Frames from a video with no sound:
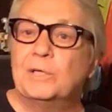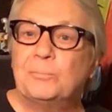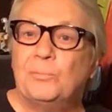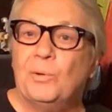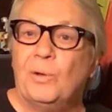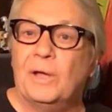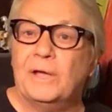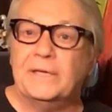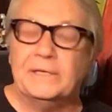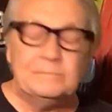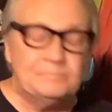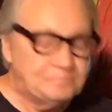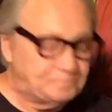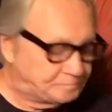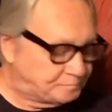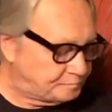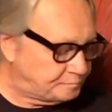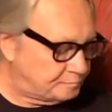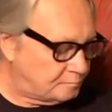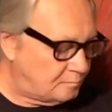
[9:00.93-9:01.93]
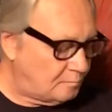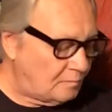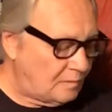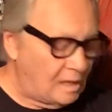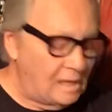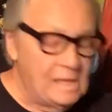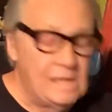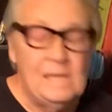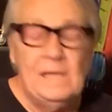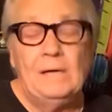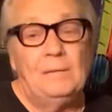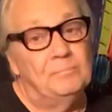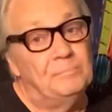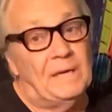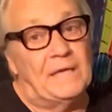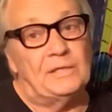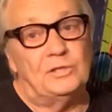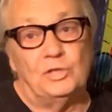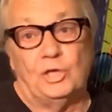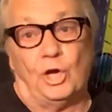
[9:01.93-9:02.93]
playing.
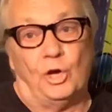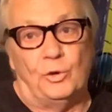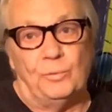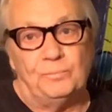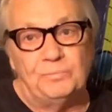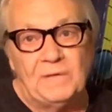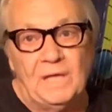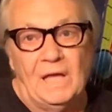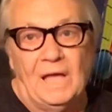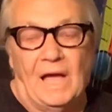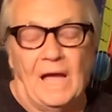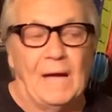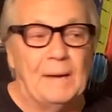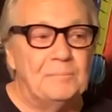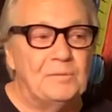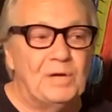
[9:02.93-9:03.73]
But no, I